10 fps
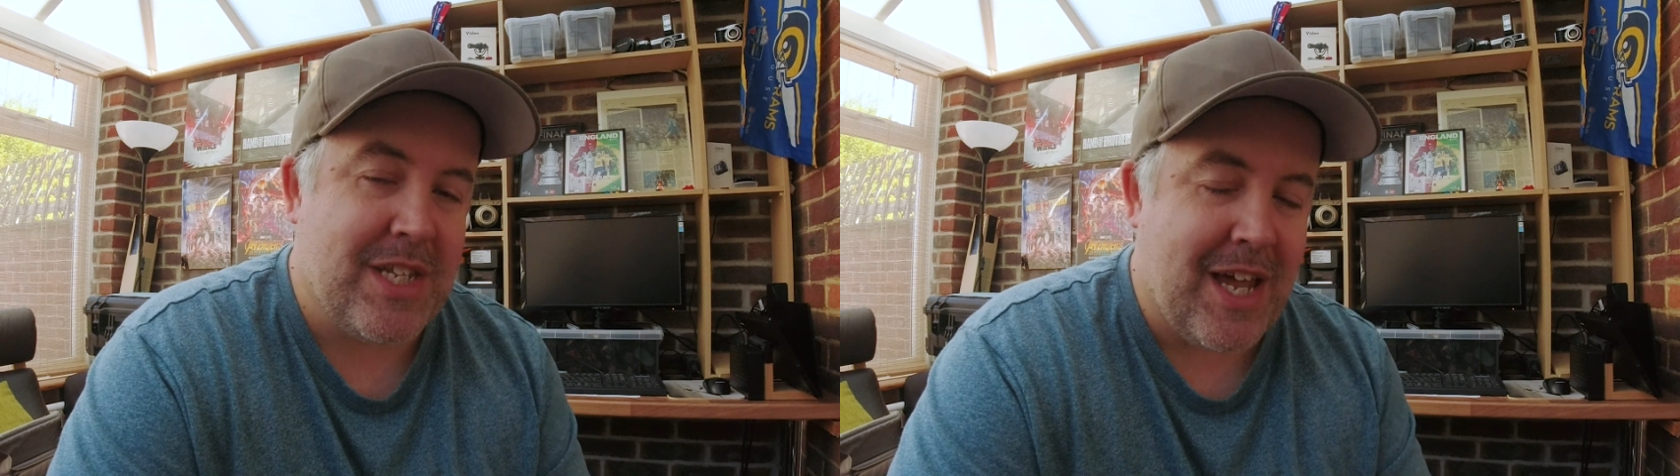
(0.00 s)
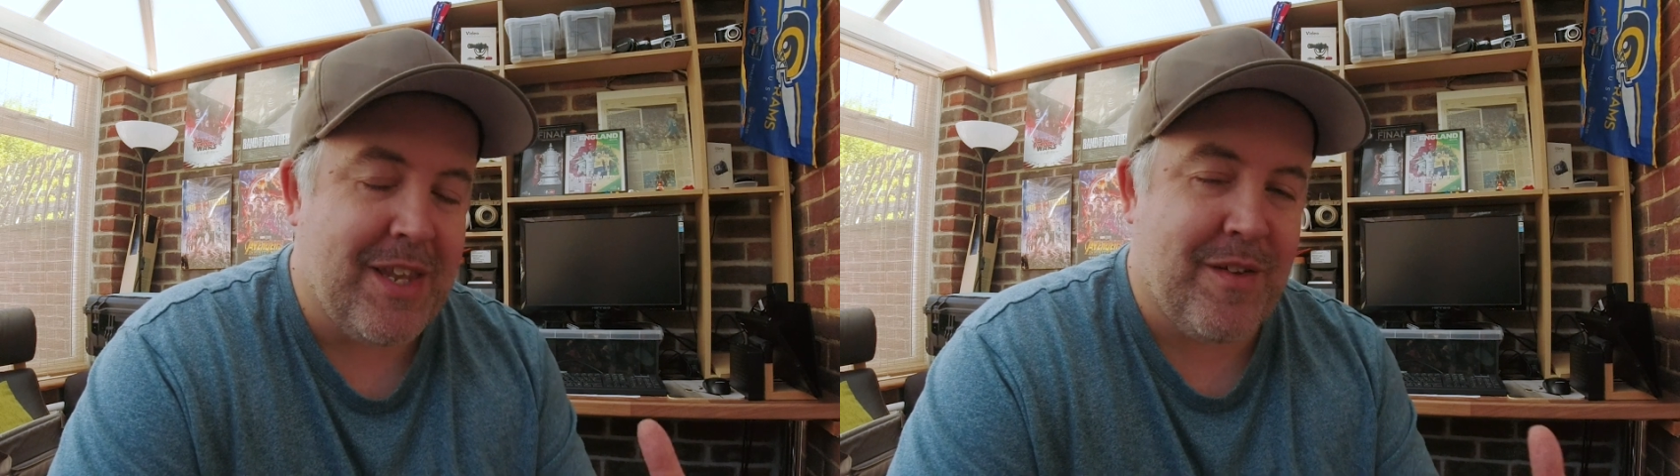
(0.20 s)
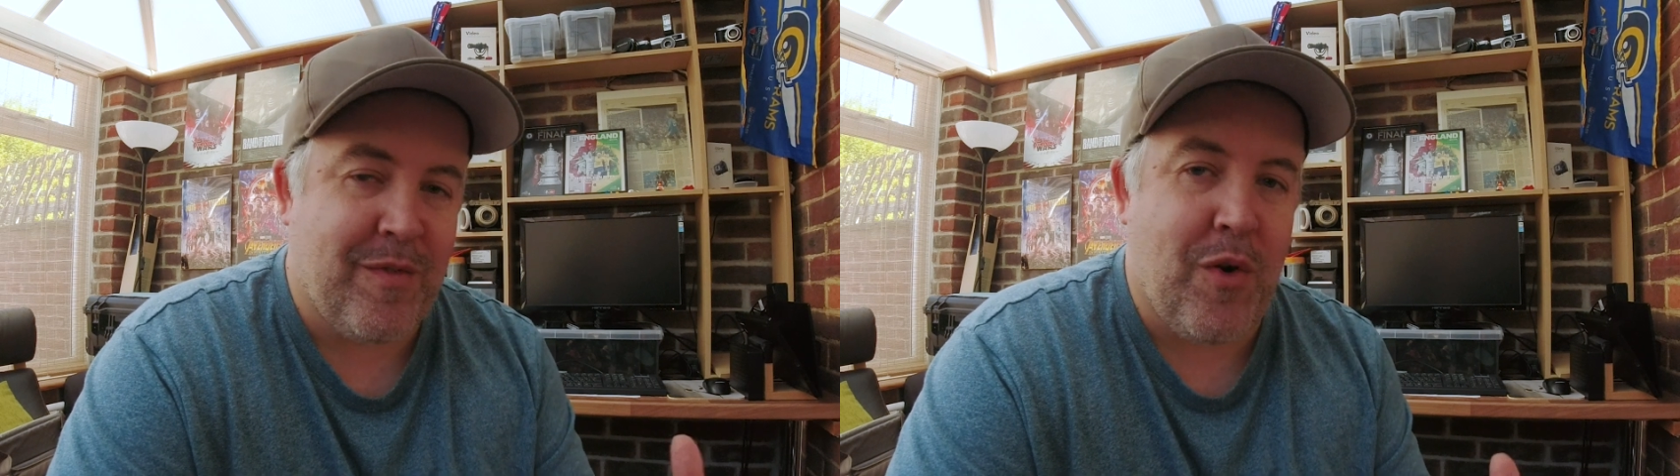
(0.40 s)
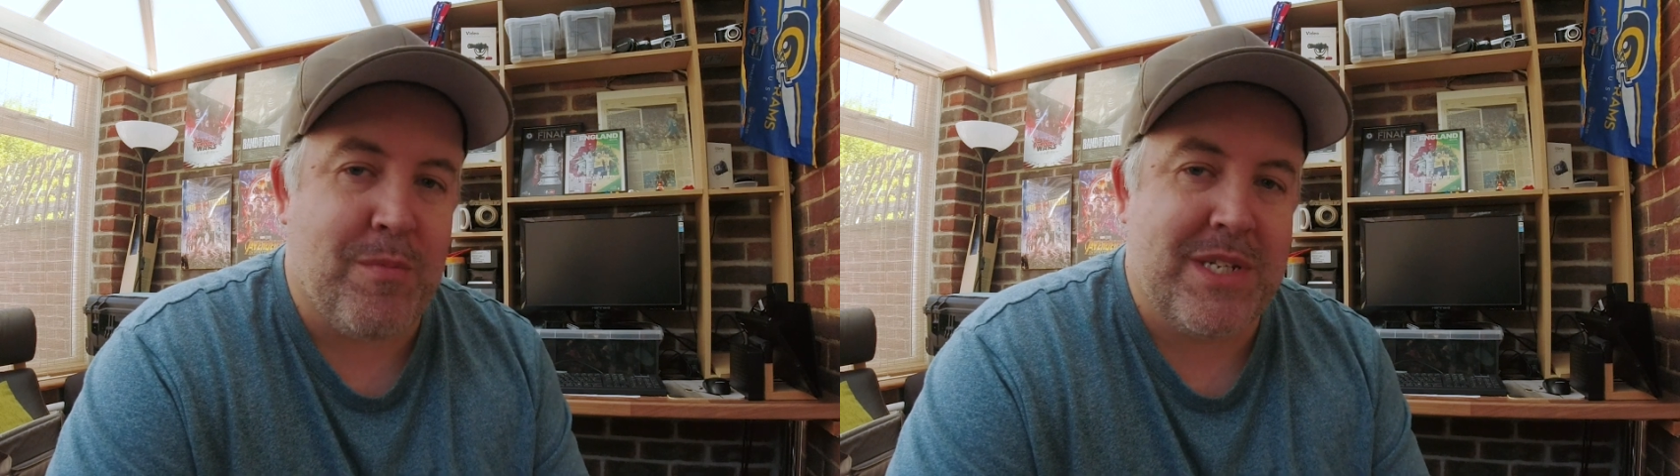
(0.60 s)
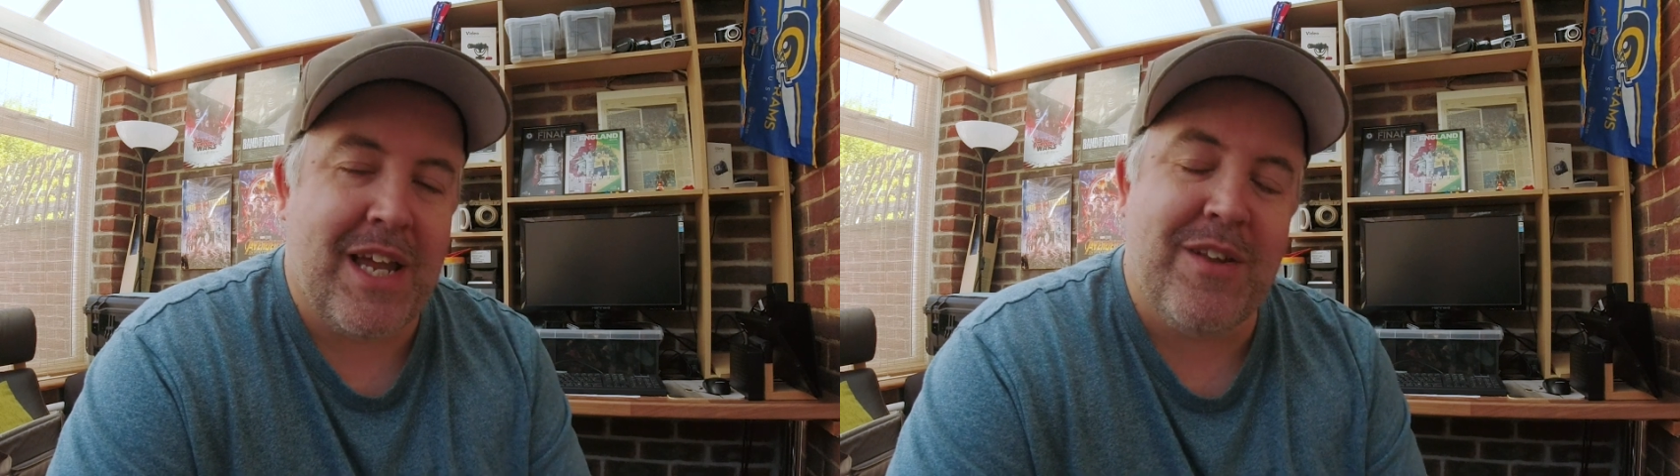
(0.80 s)
Sander
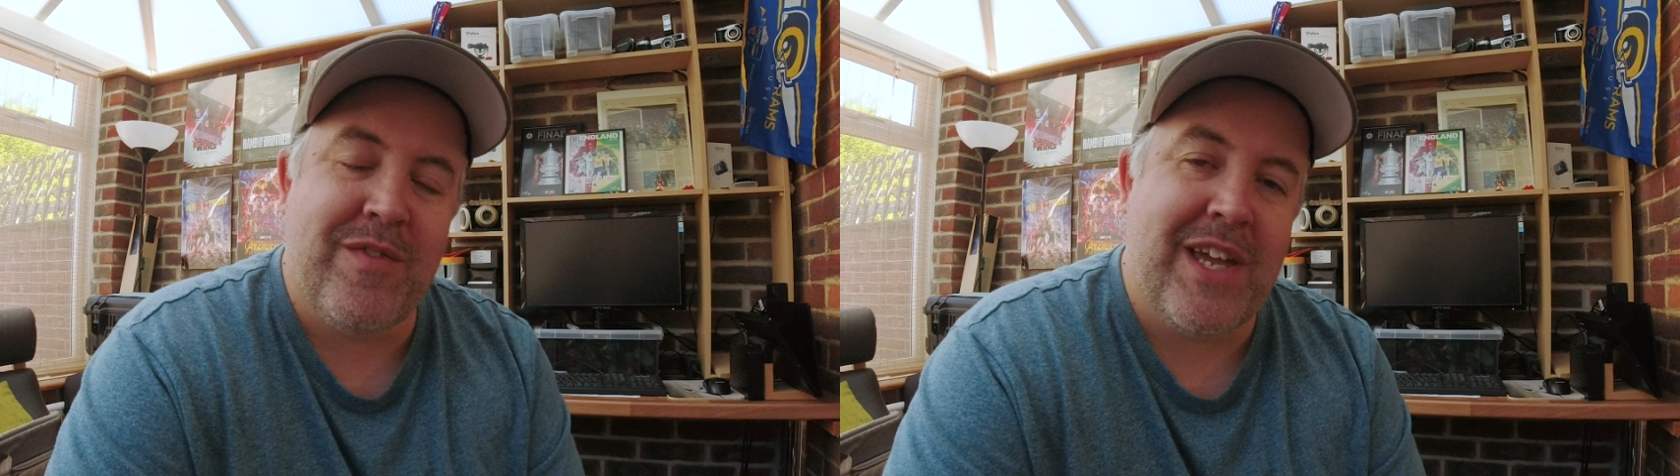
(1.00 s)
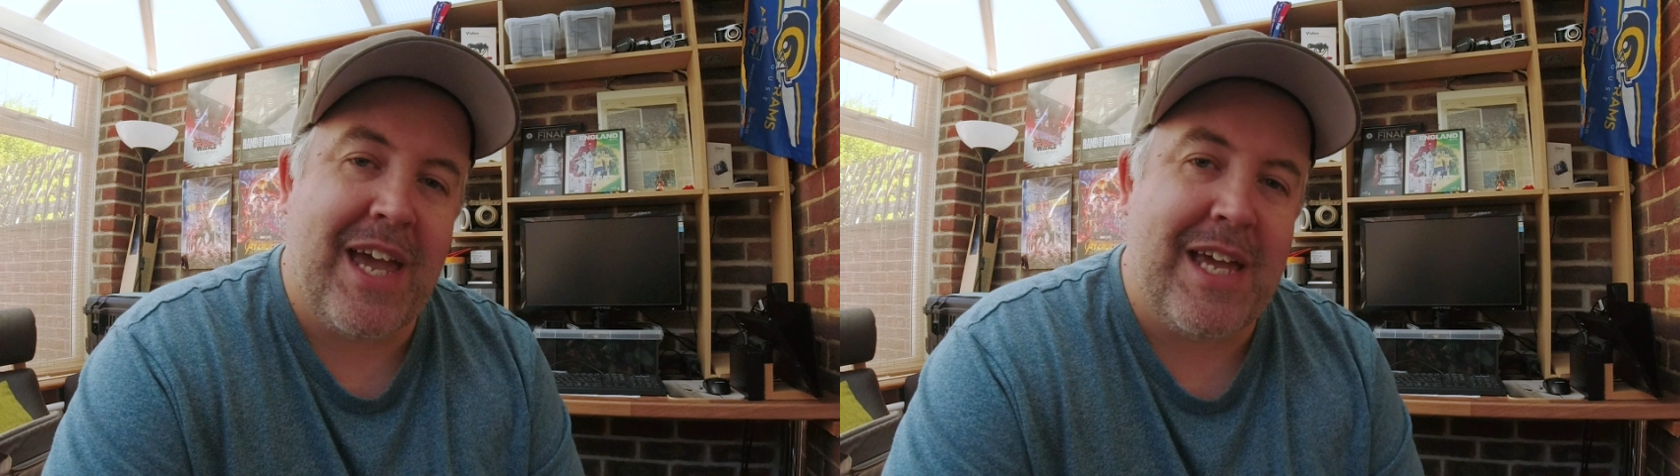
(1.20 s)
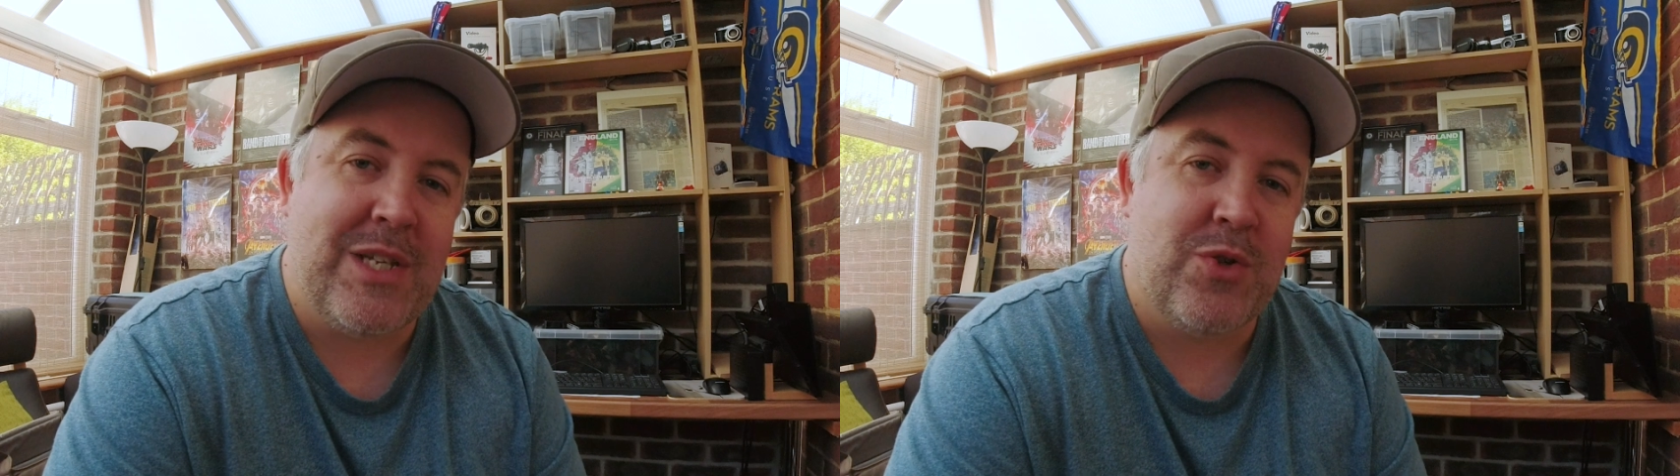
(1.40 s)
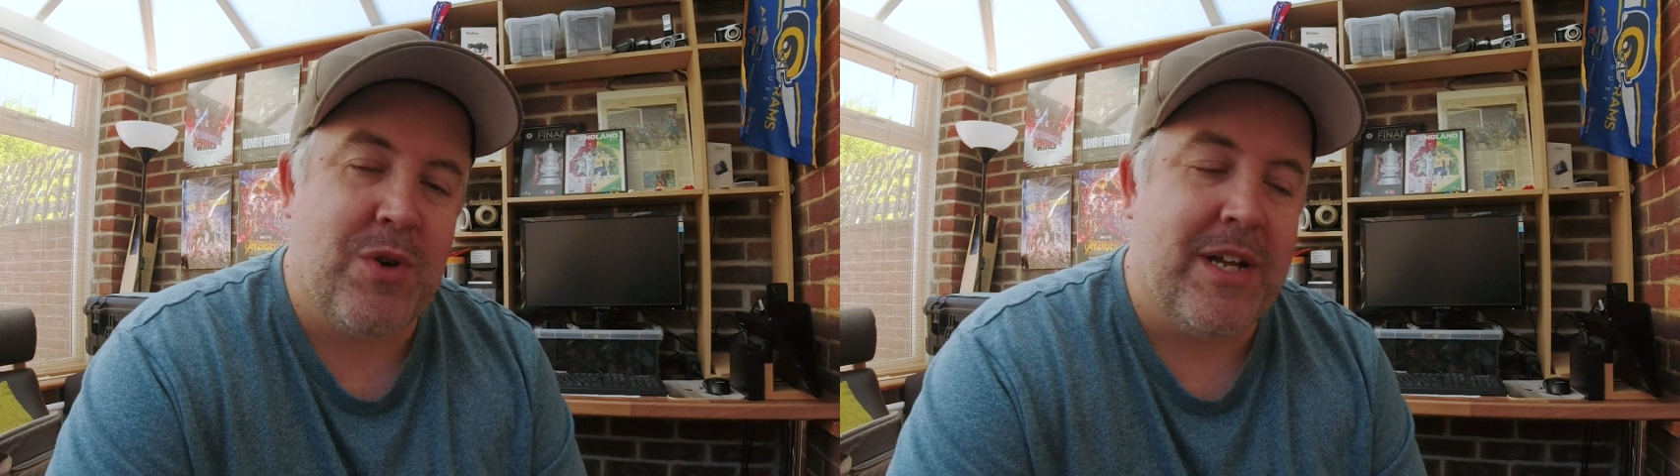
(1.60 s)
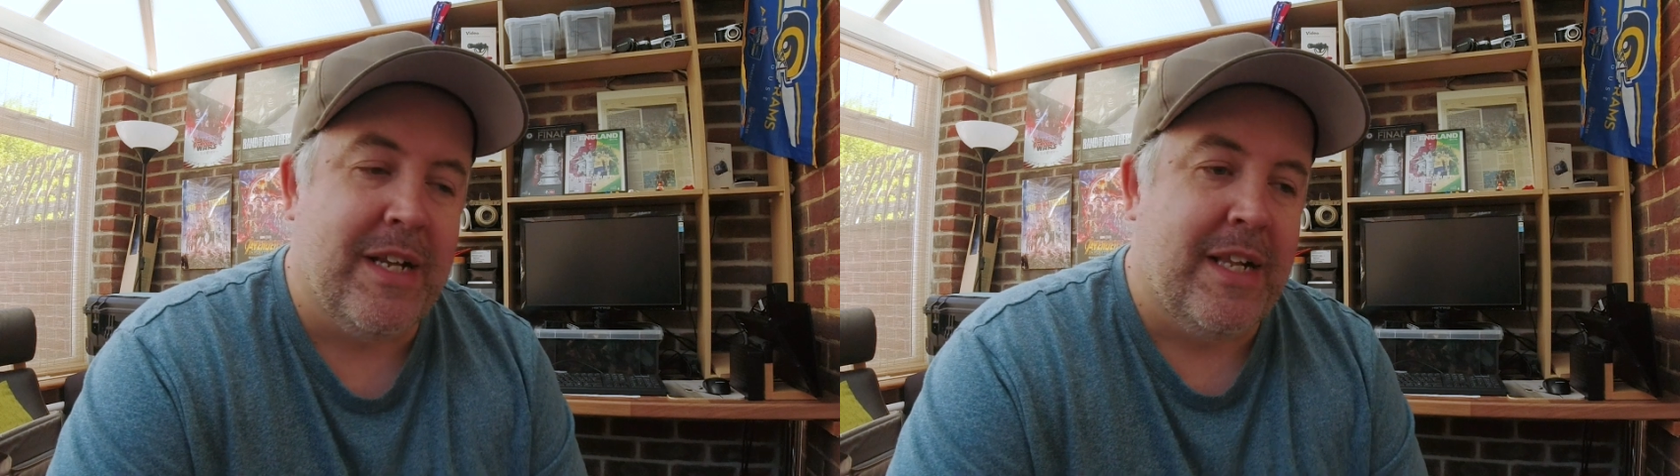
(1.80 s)
from Sander VK
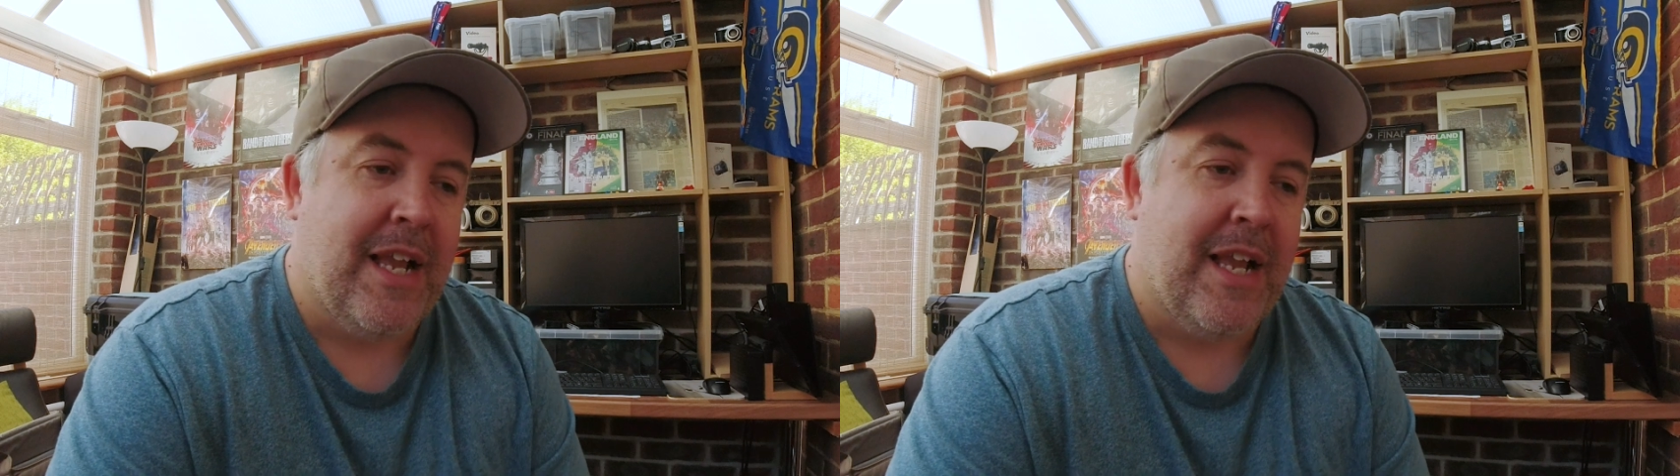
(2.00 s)
History.